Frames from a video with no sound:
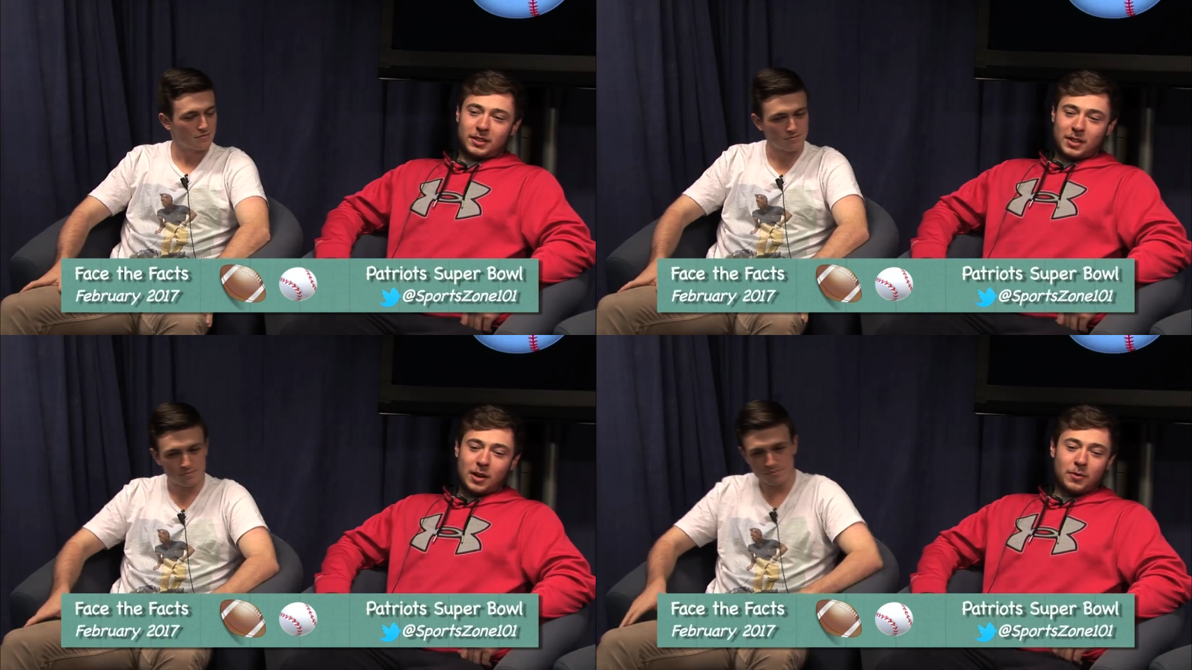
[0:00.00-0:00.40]

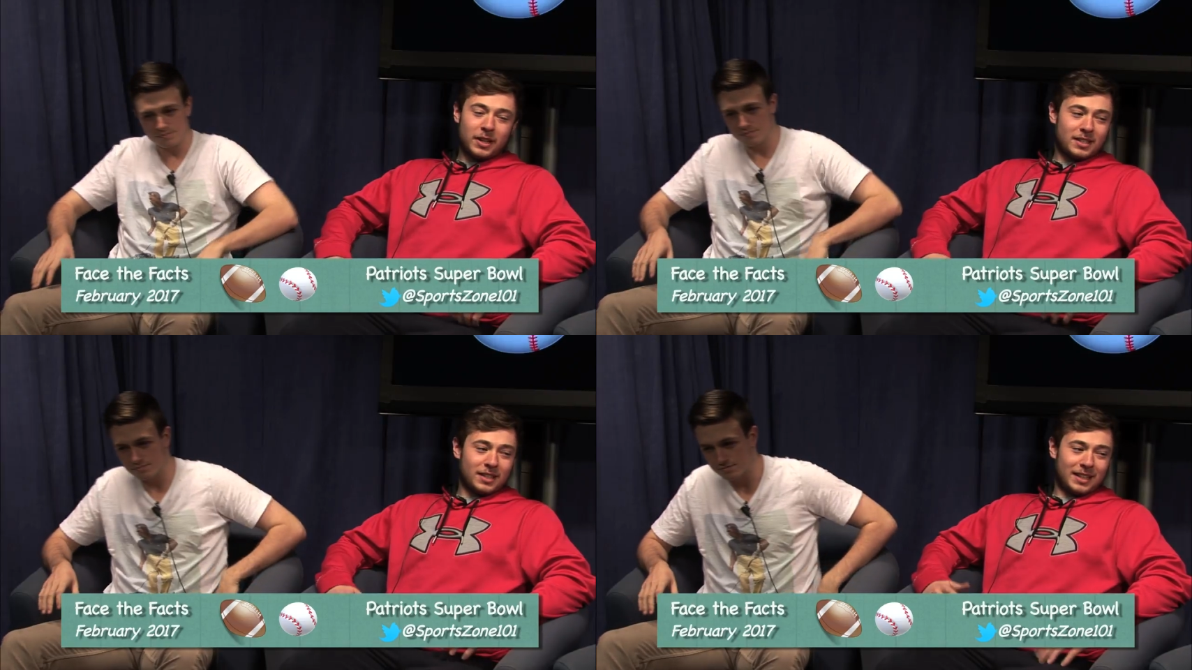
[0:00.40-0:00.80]
Speaker 1: going
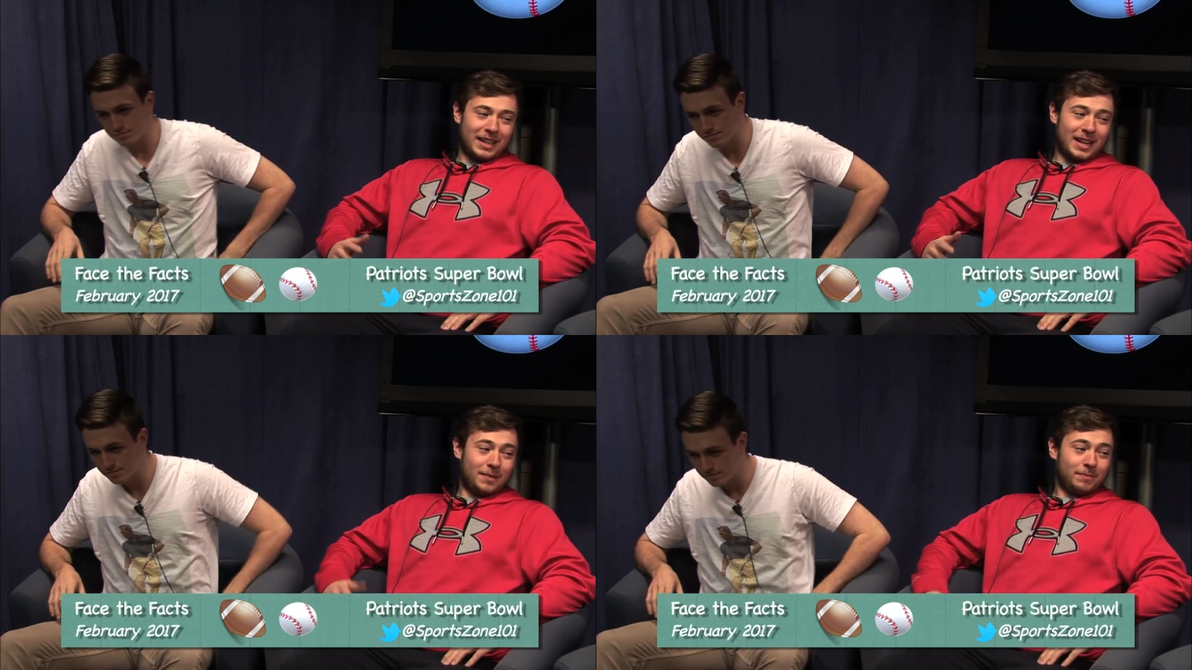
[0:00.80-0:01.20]
into the
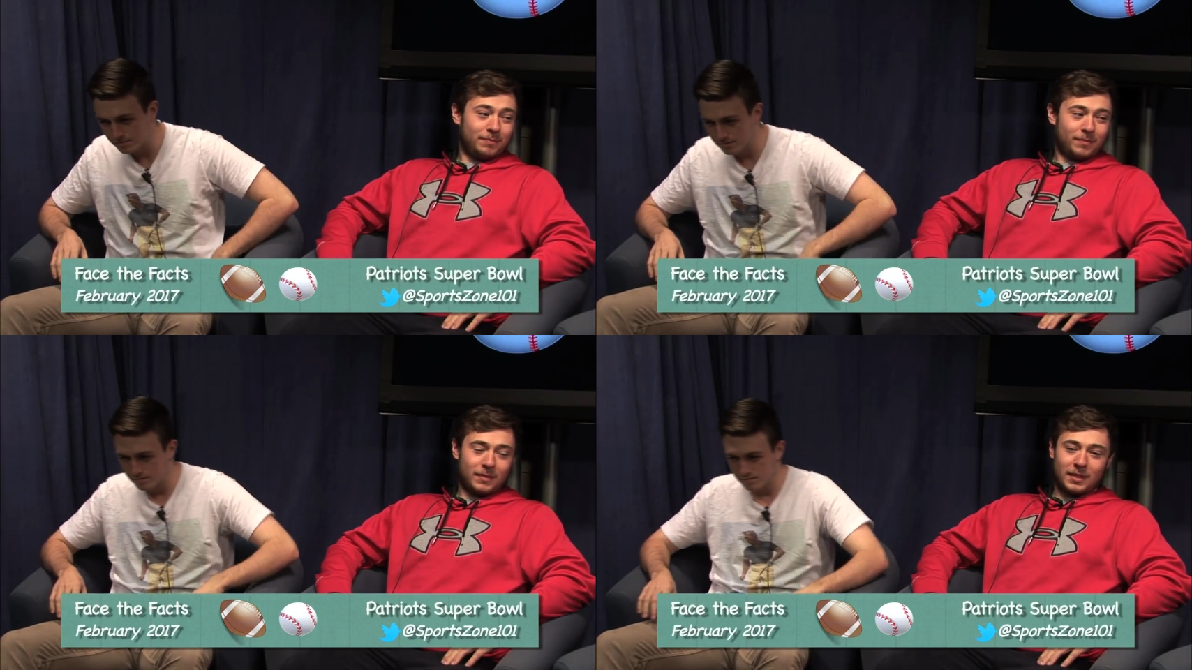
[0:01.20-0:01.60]
game,
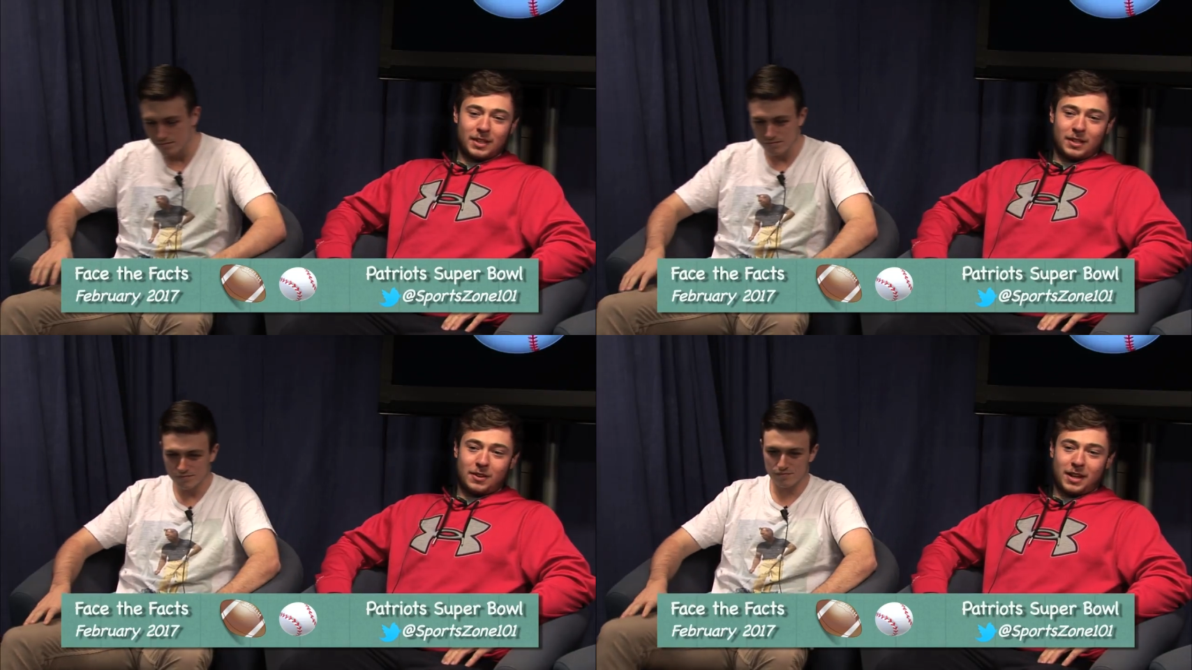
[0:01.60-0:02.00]
you
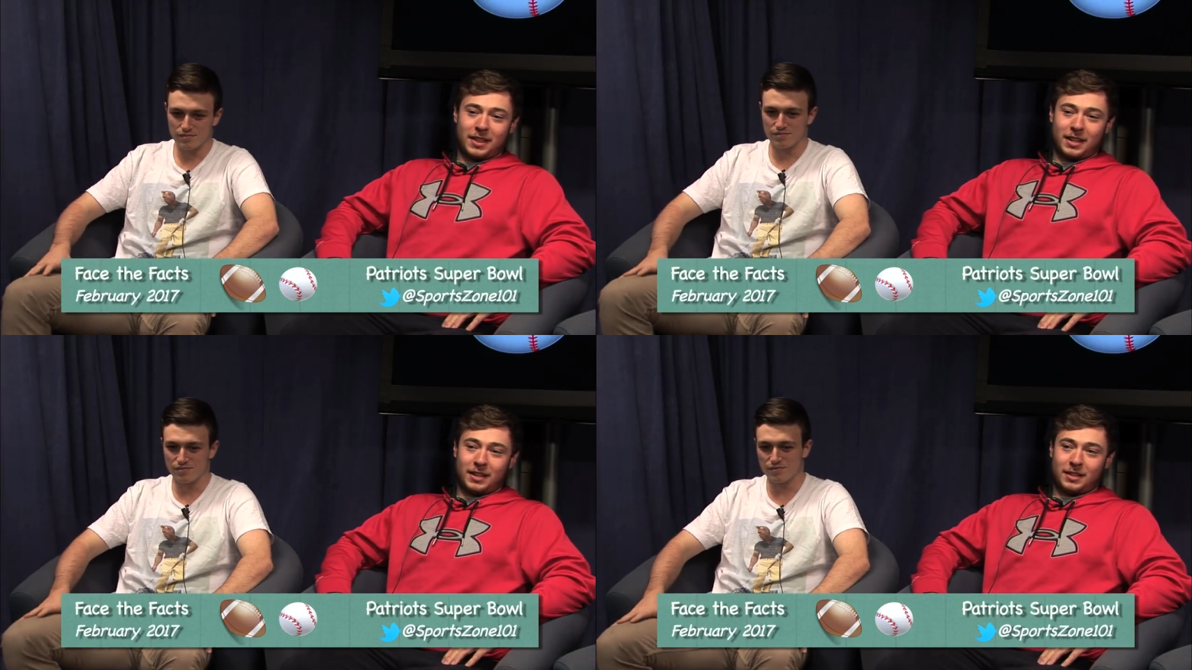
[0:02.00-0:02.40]
know, I
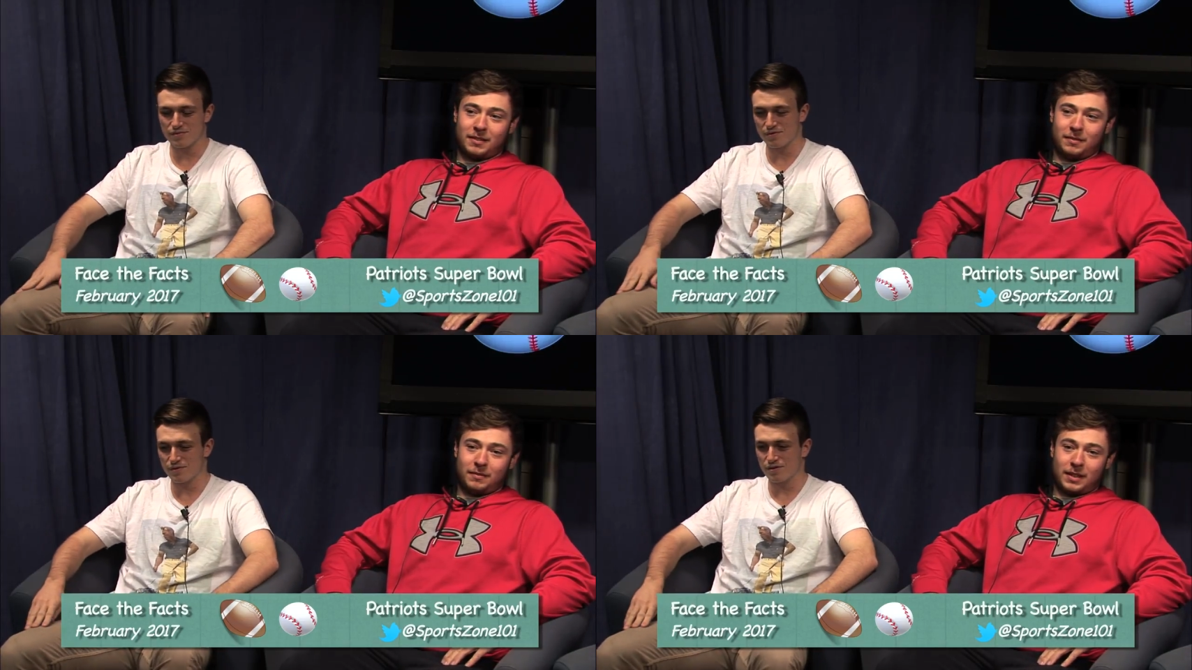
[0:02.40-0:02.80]
think
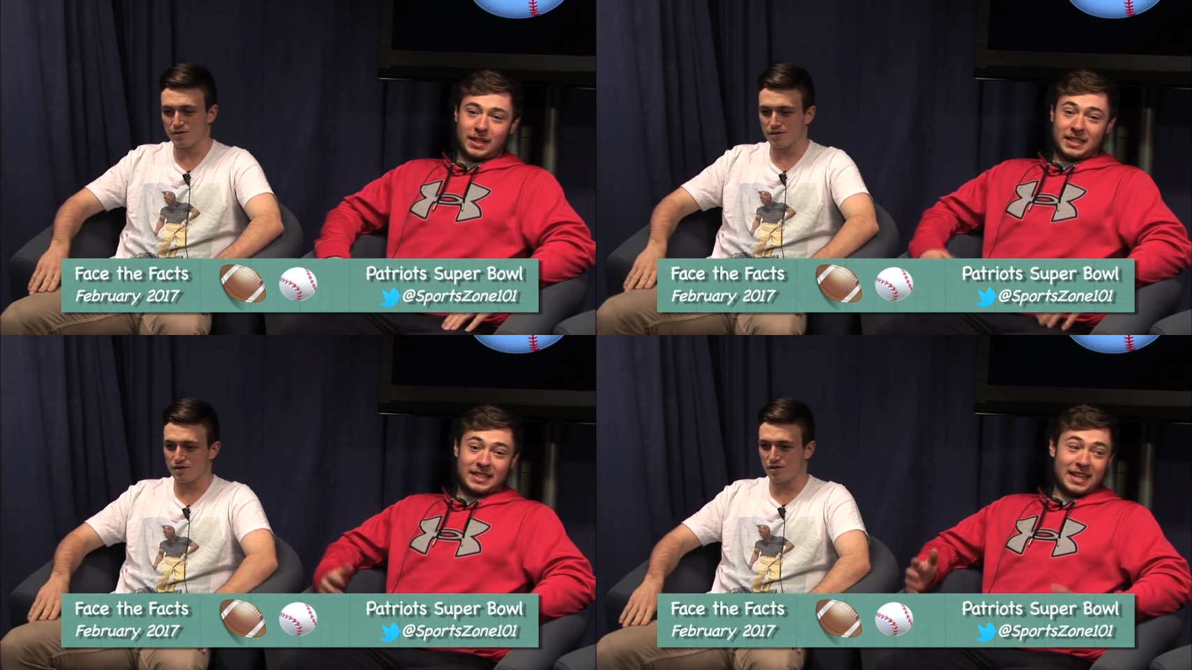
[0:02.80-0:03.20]
the
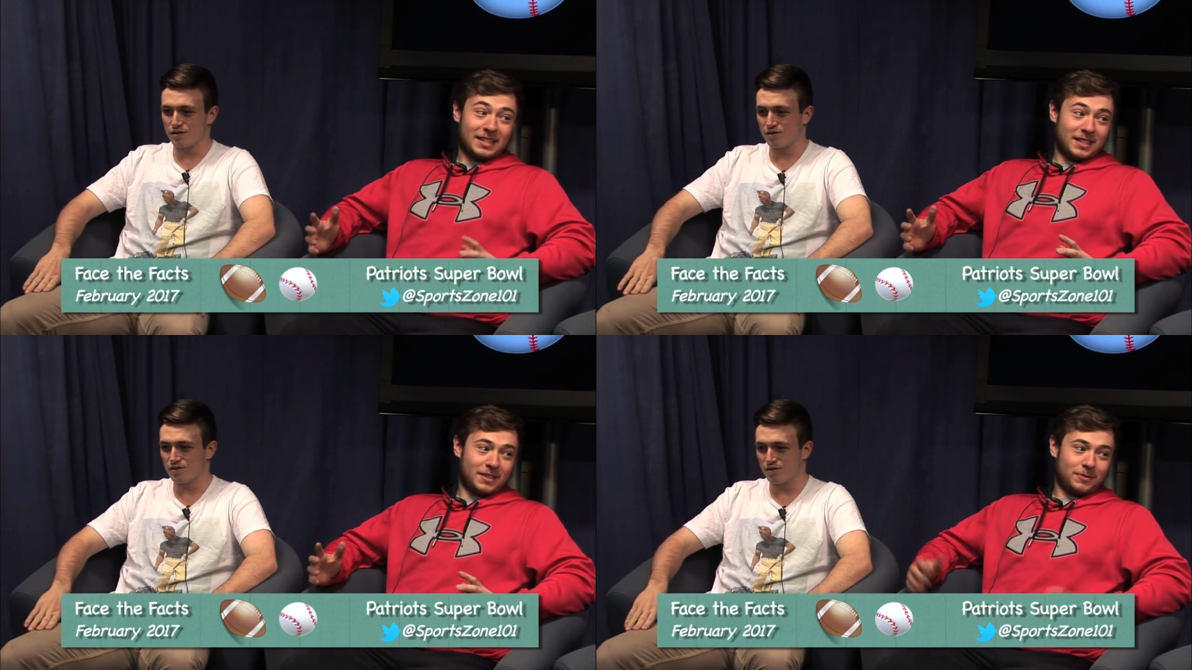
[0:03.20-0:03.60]

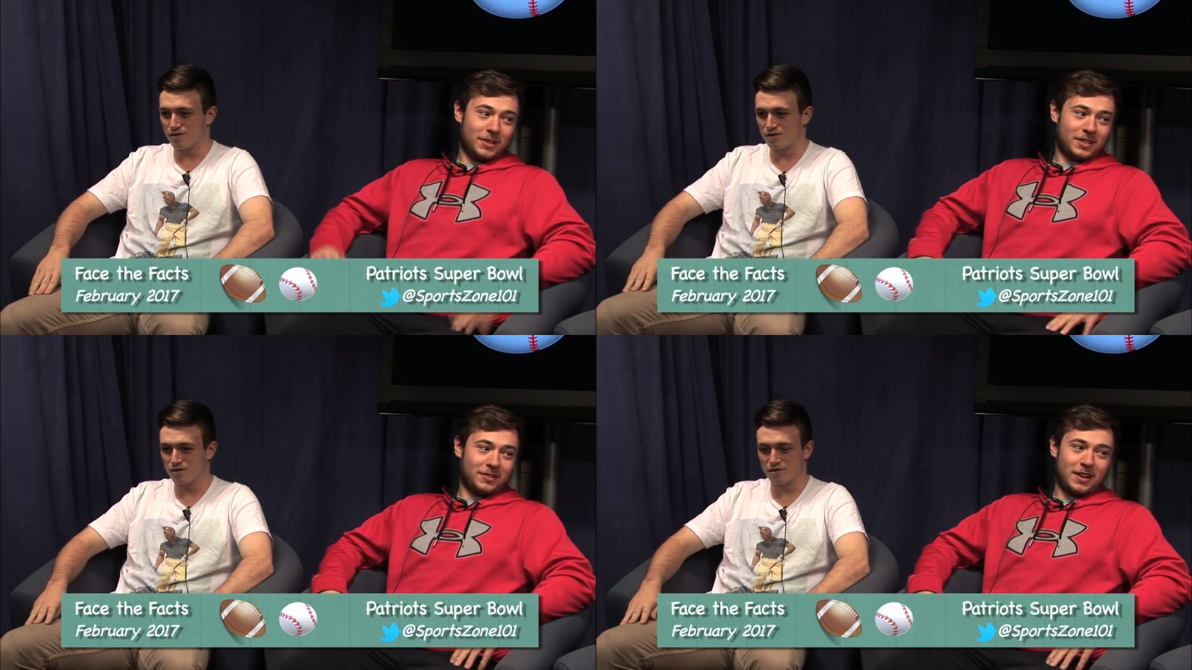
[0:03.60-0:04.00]
consensus
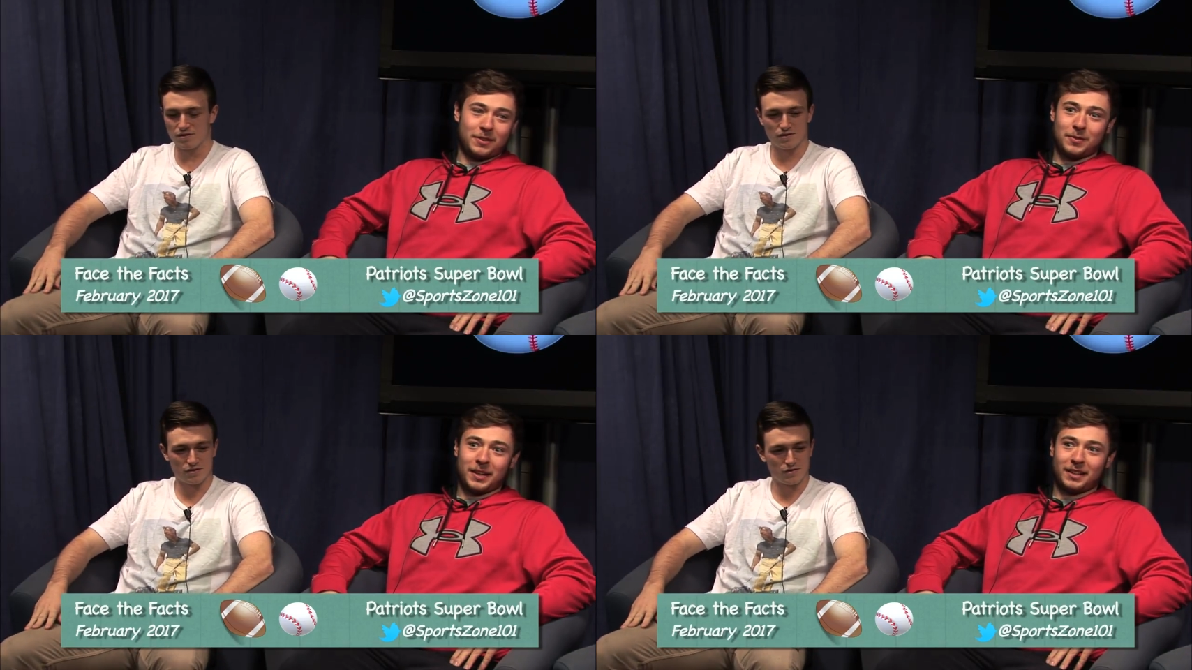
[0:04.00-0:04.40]
was around
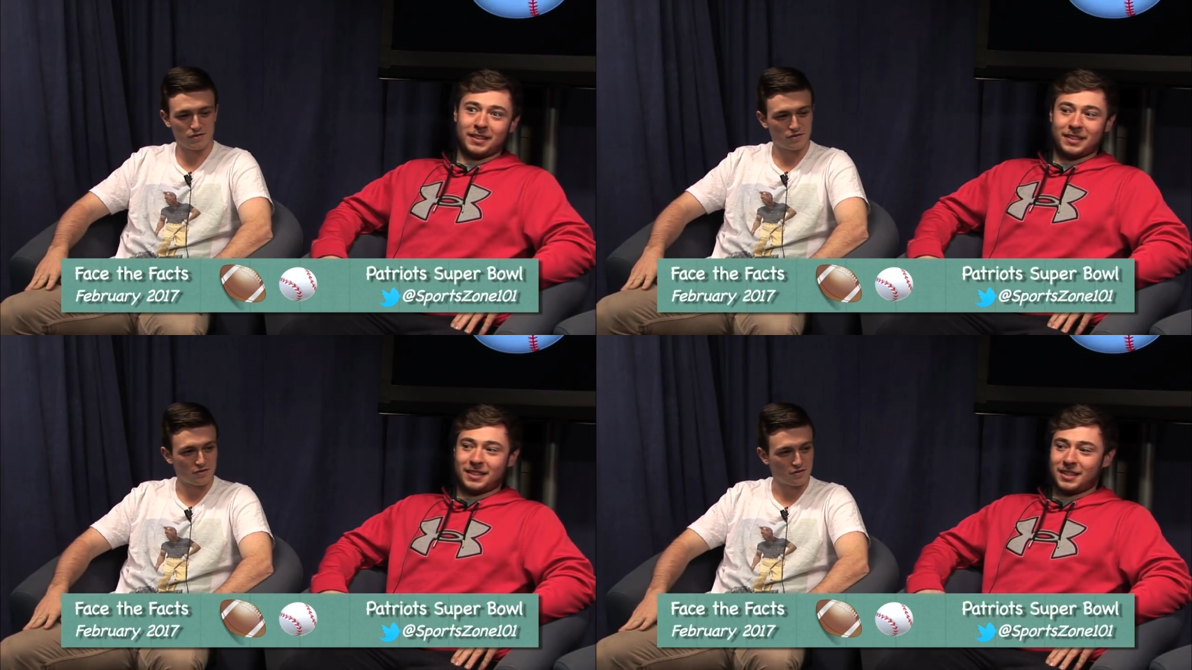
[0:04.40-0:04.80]
New
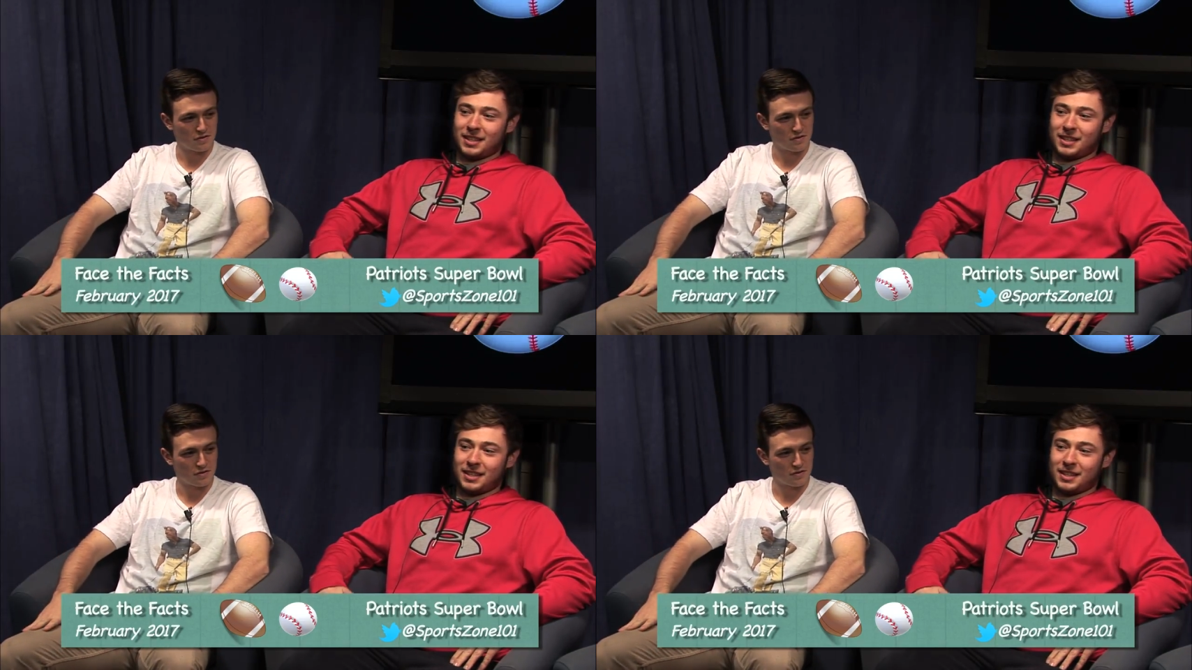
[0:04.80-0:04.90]
England,